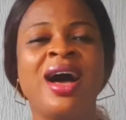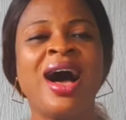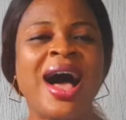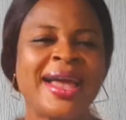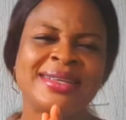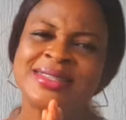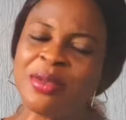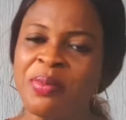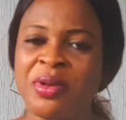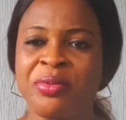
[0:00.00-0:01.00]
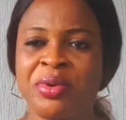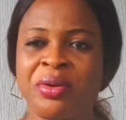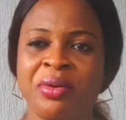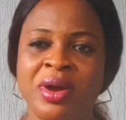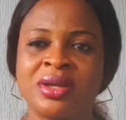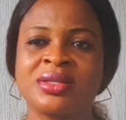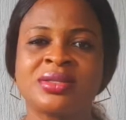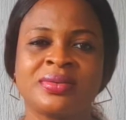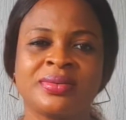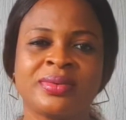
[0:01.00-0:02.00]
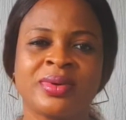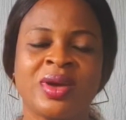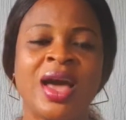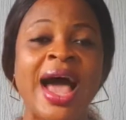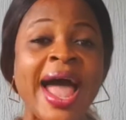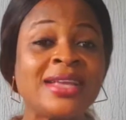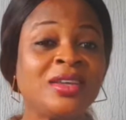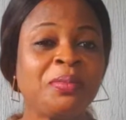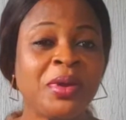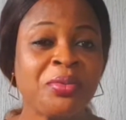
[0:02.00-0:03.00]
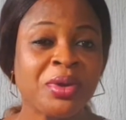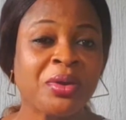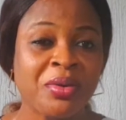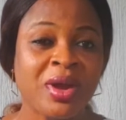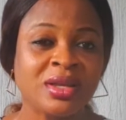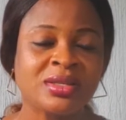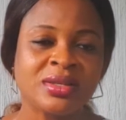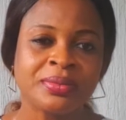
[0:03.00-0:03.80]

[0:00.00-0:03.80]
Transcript: I deeply regret. I deeply regret.